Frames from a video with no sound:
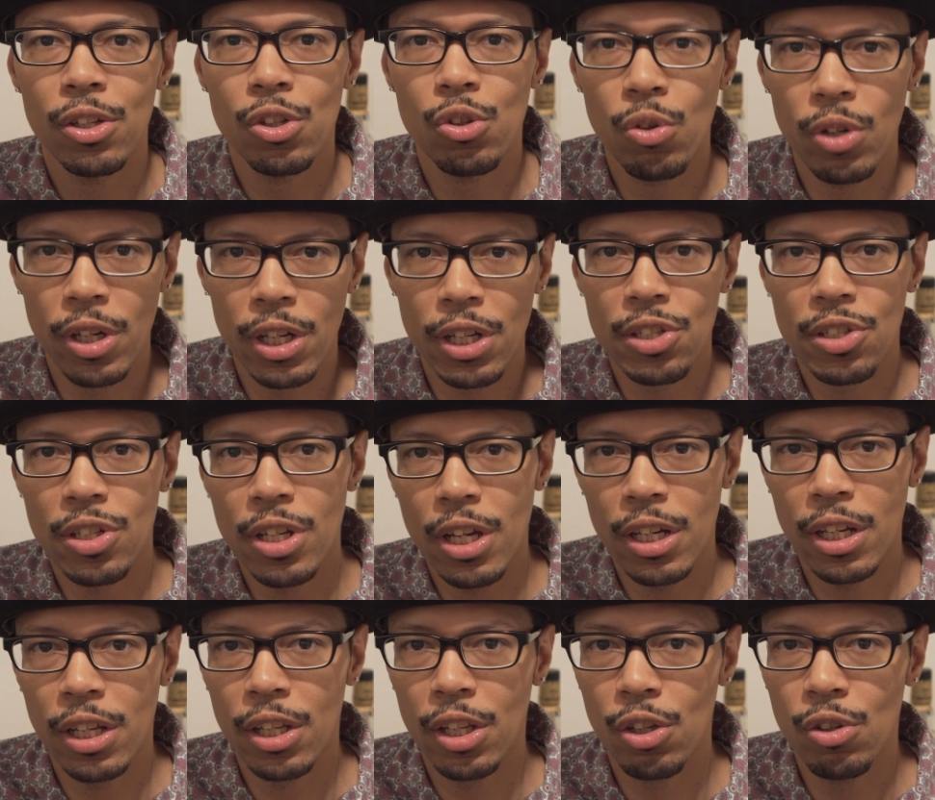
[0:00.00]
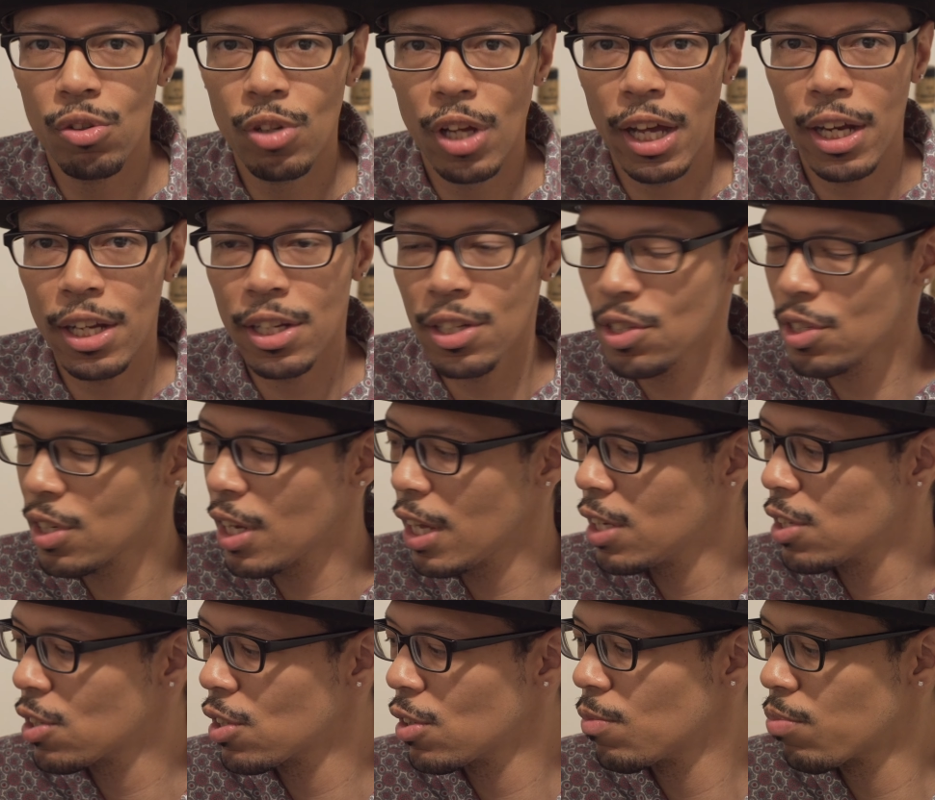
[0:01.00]
to an extent in the United
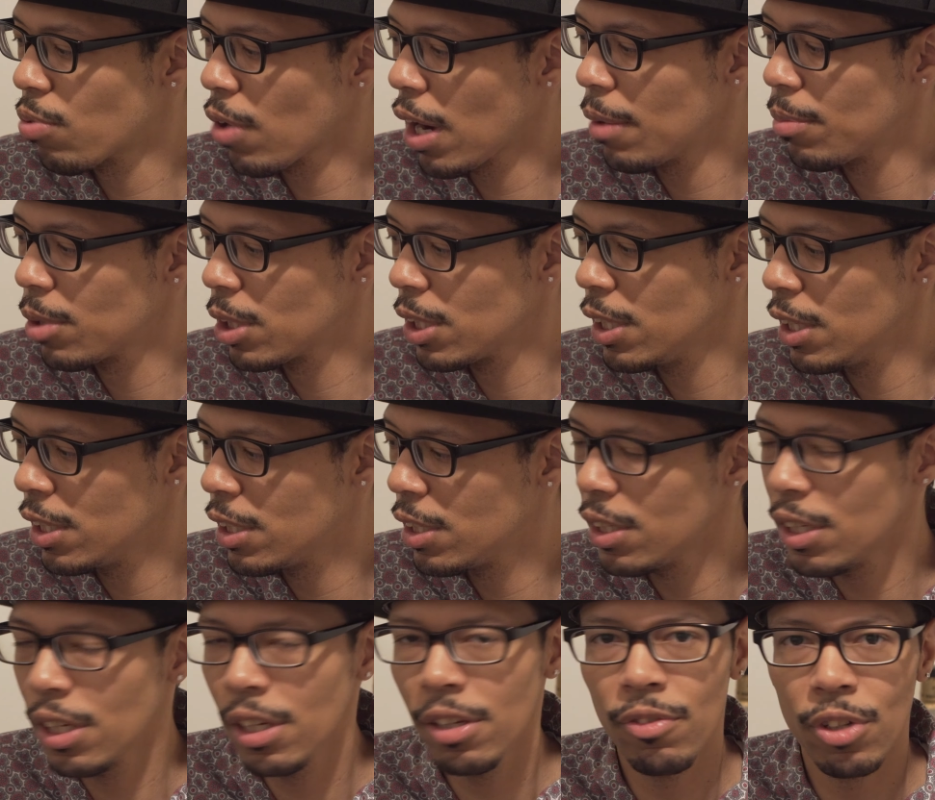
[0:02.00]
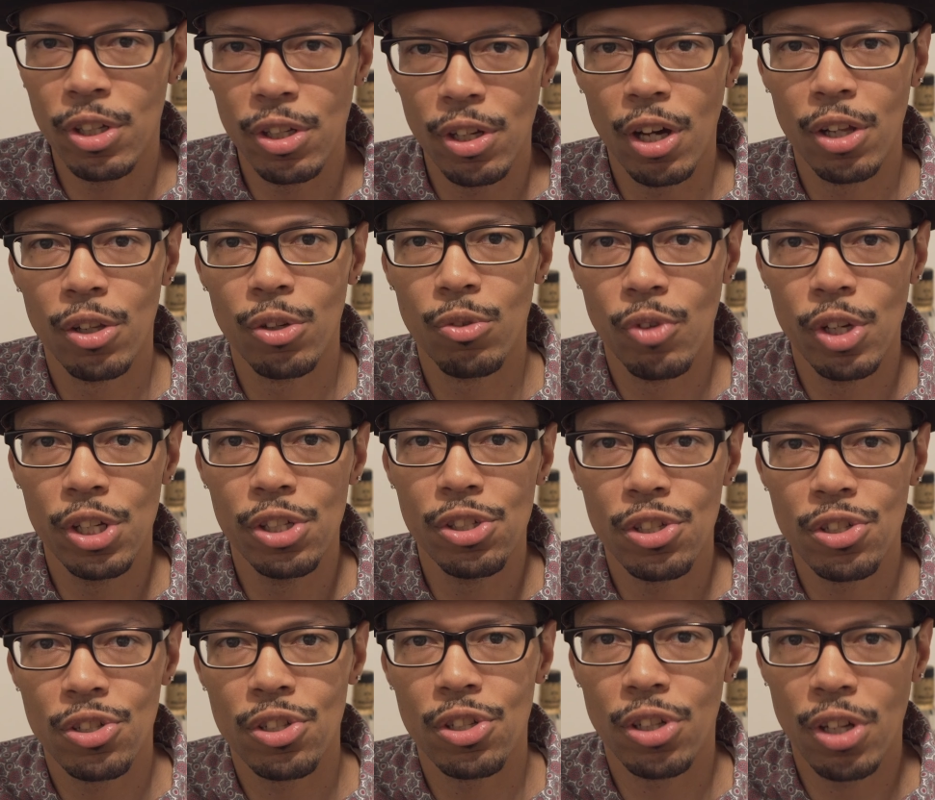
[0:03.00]
States and probably in even other
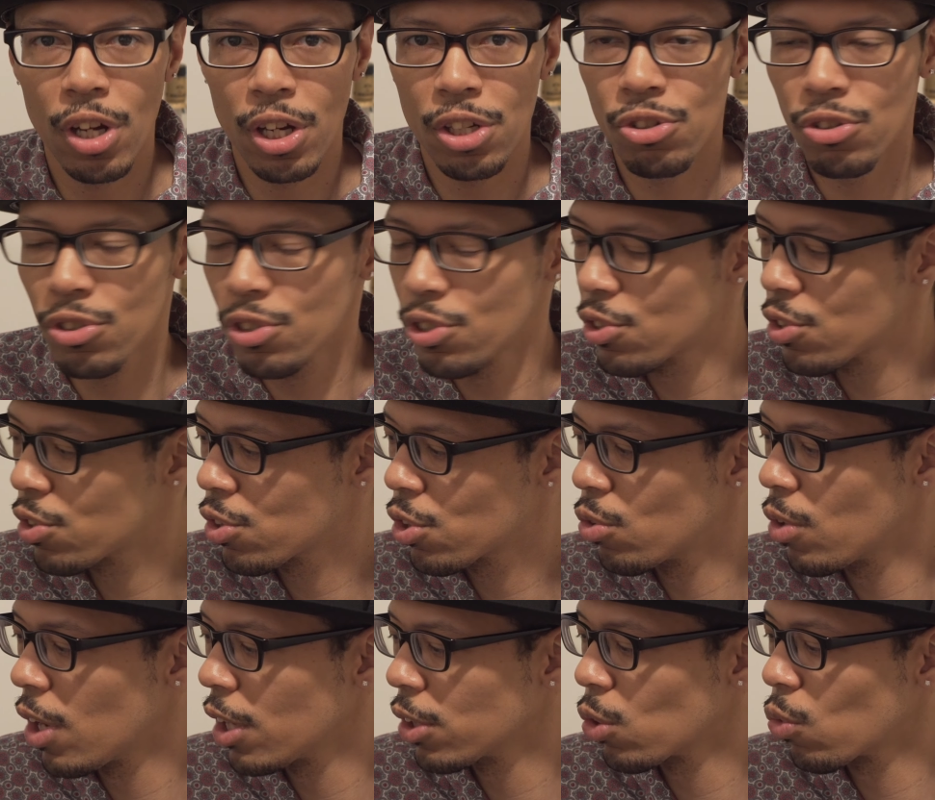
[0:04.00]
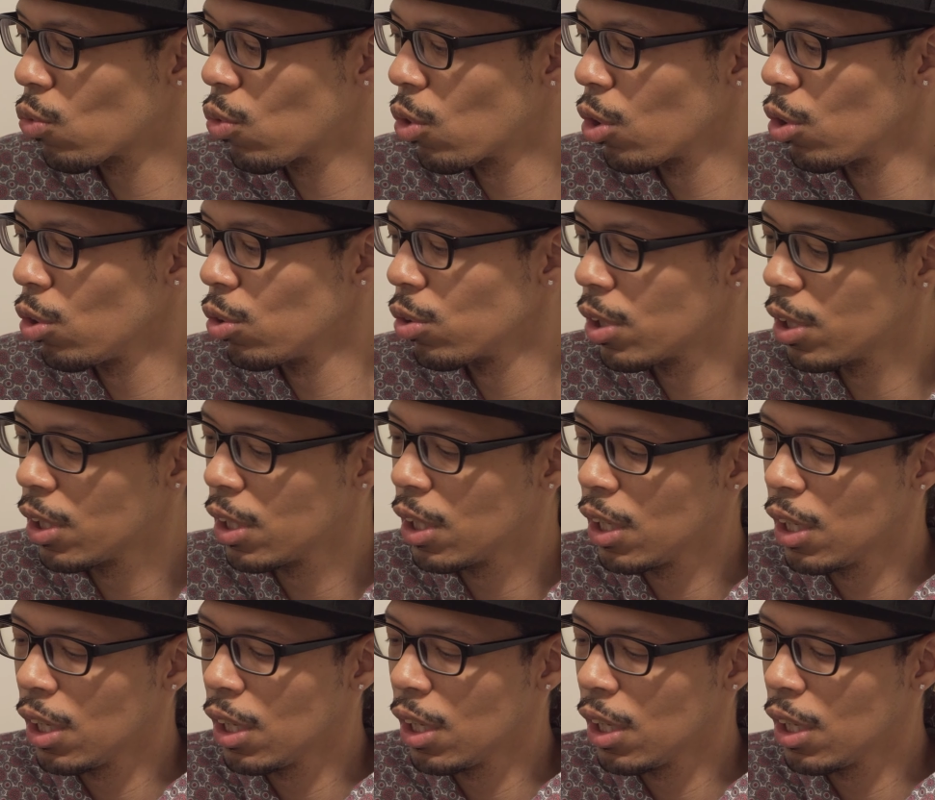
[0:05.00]
regions and countries throughout the world,